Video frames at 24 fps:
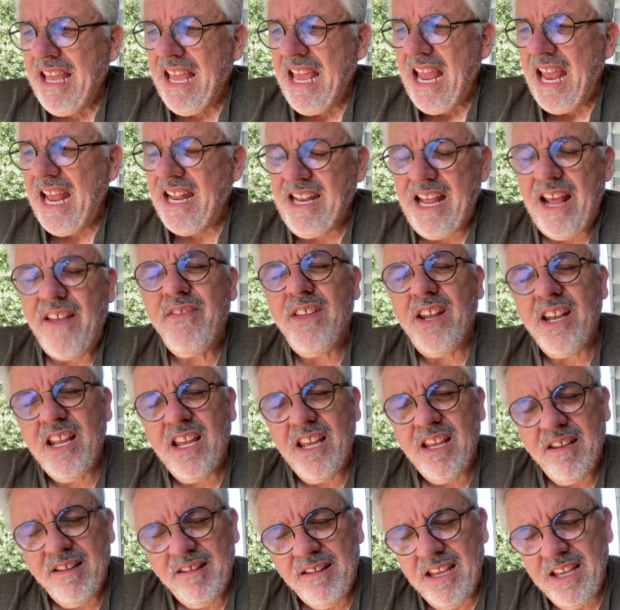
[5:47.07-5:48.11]
then
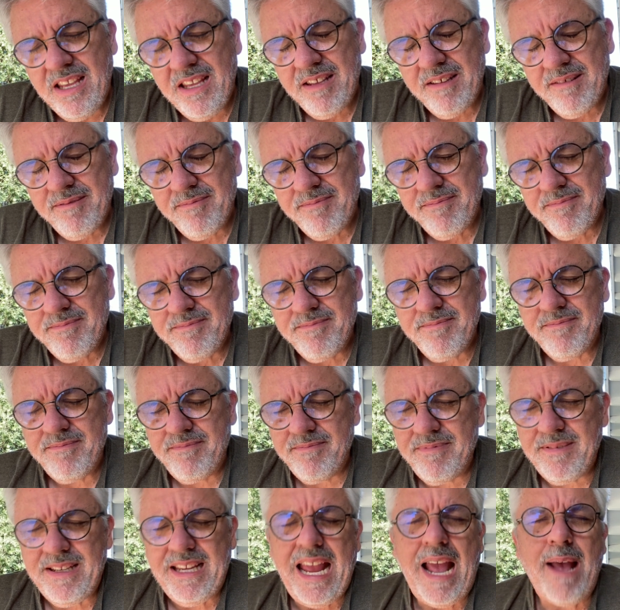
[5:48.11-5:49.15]
he
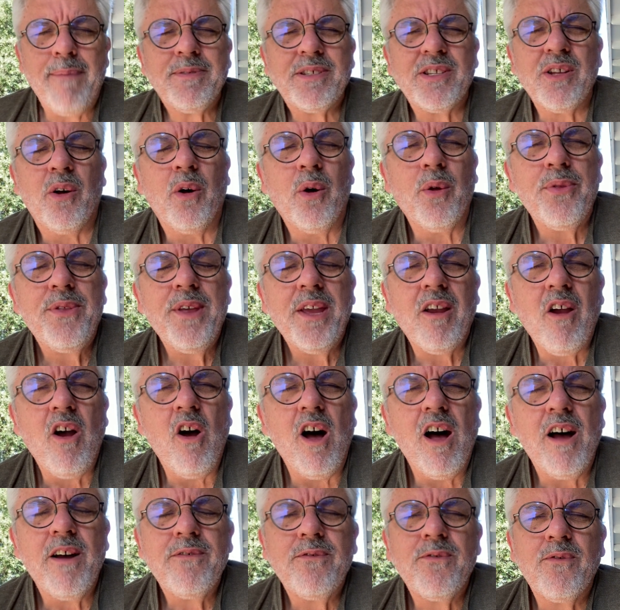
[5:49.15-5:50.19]
caps the whole thing
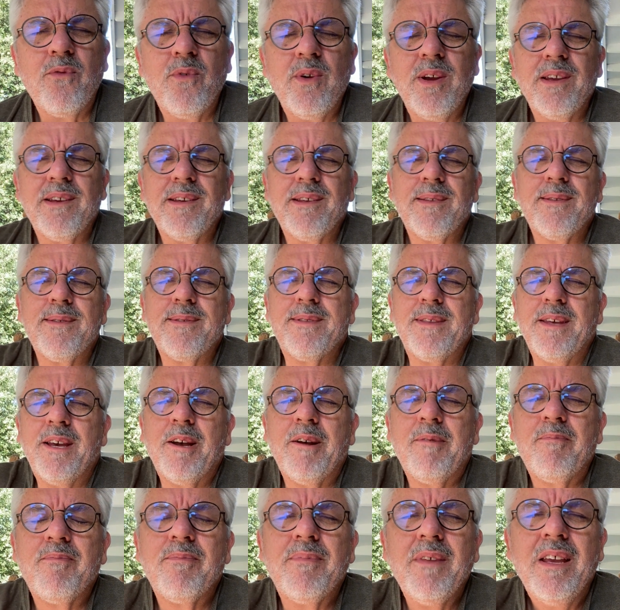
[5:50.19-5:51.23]
off with
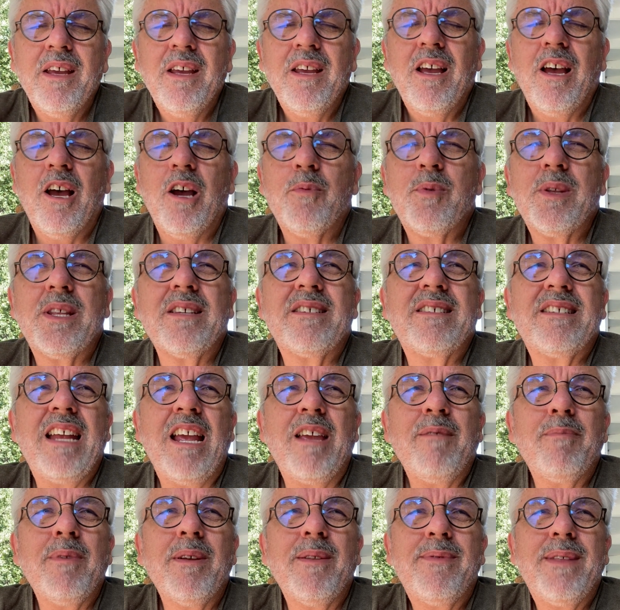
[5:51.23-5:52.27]
a
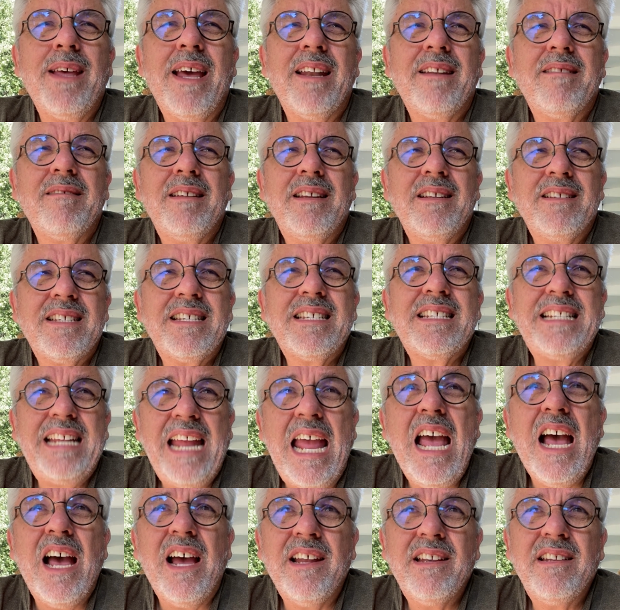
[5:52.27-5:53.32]
statement that
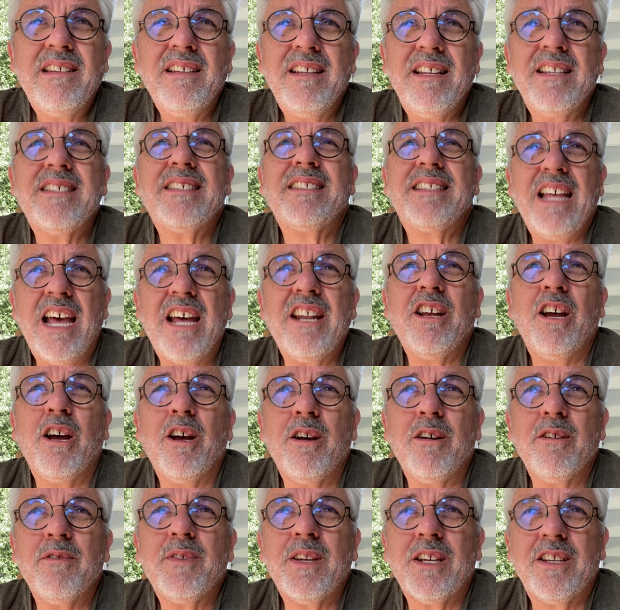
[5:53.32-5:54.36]
instead
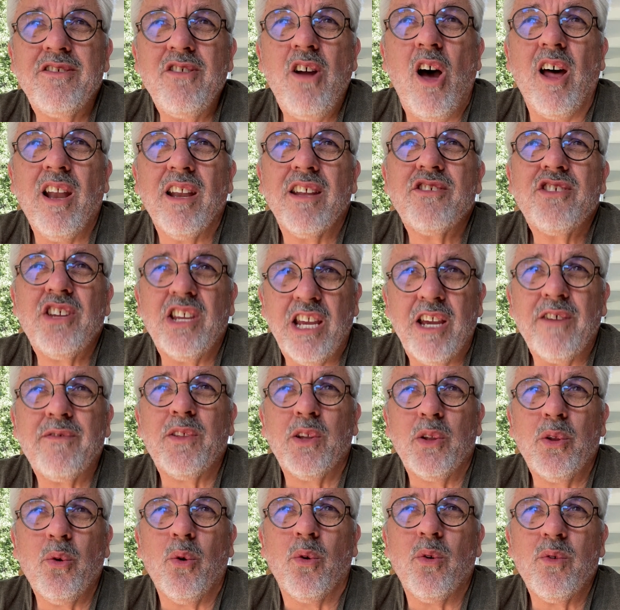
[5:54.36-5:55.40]
of acknowledging if
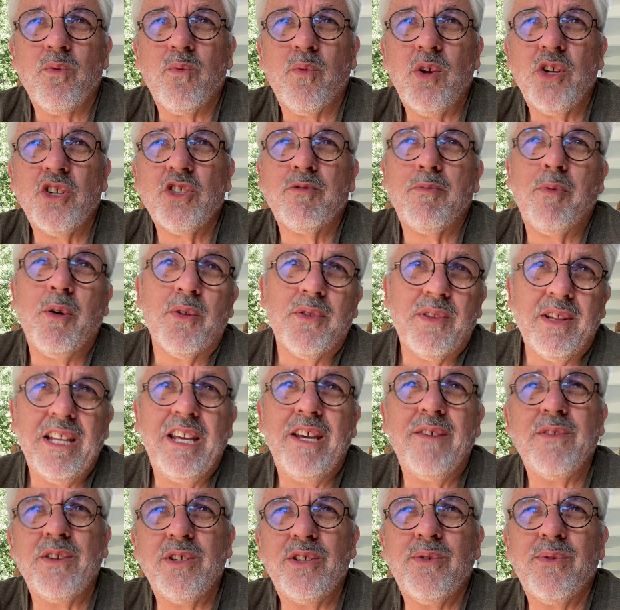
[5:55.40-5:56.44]
the Lord wills both
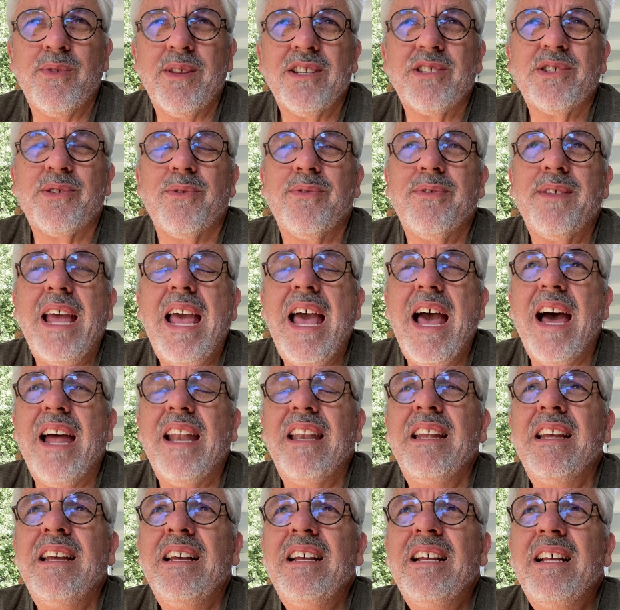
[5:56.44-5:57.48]
live and do this or that,
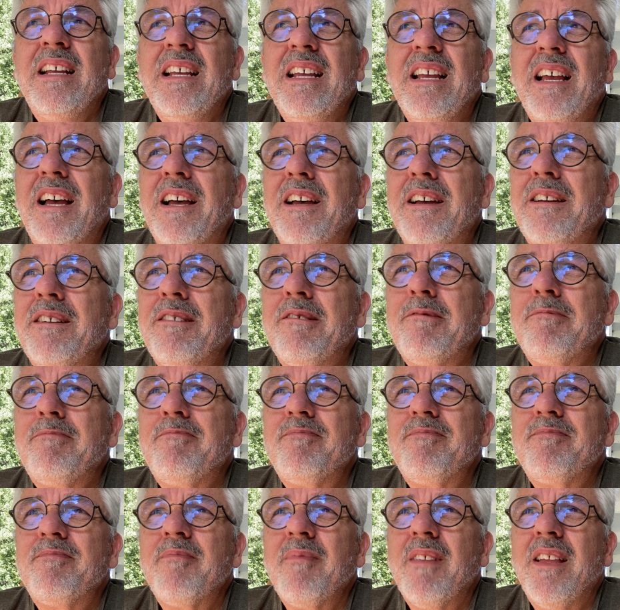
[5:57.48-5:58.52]

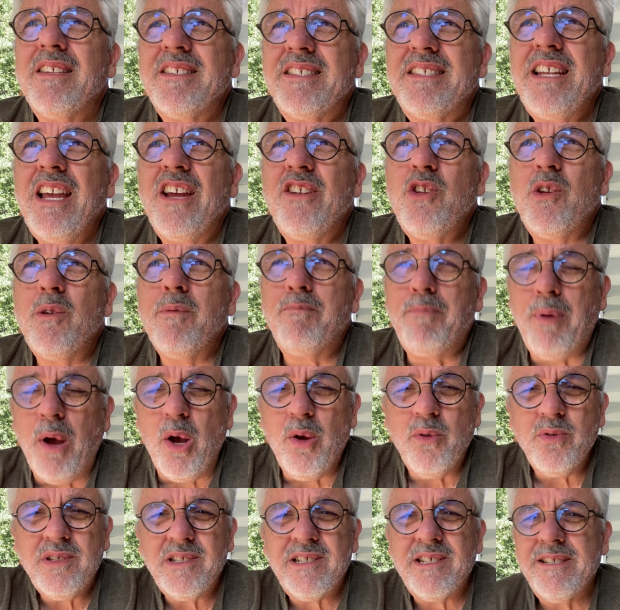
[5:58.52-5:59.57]
instead you
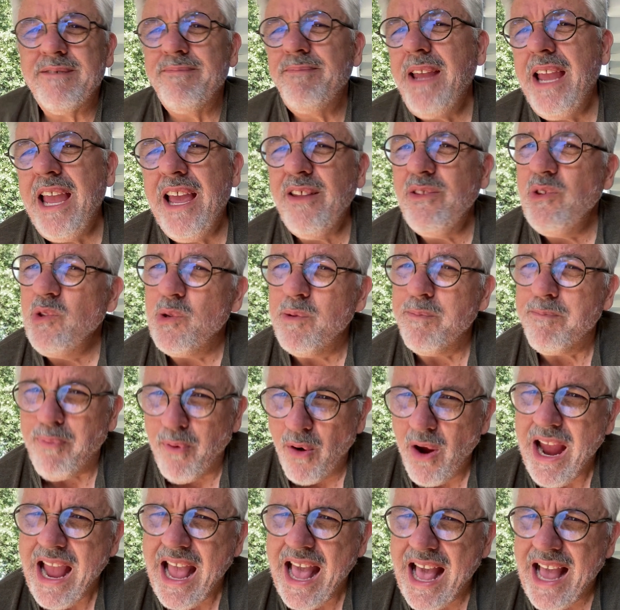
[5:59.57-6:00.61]
boast and you
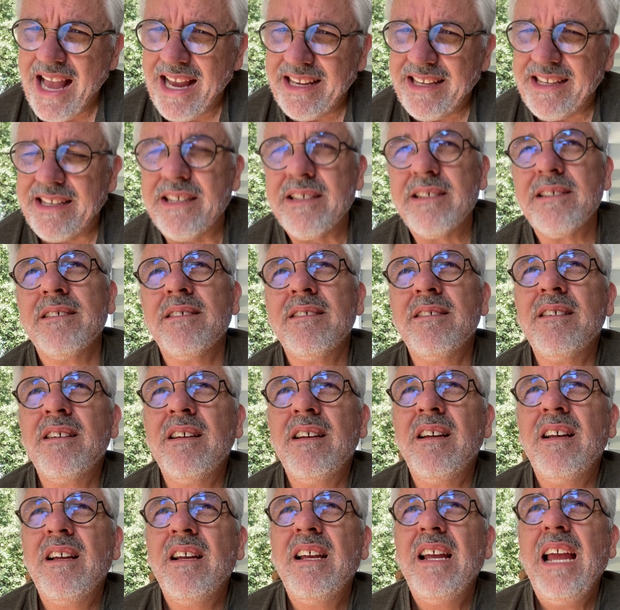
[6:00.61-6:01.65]
brag,
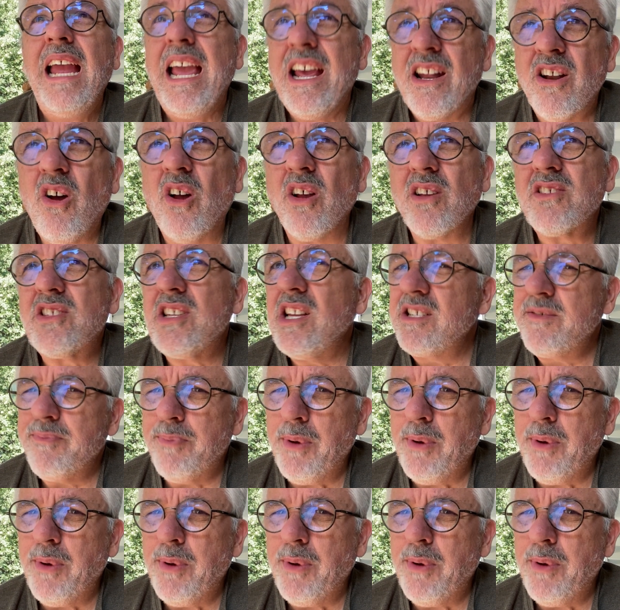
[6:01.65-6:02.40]
and all such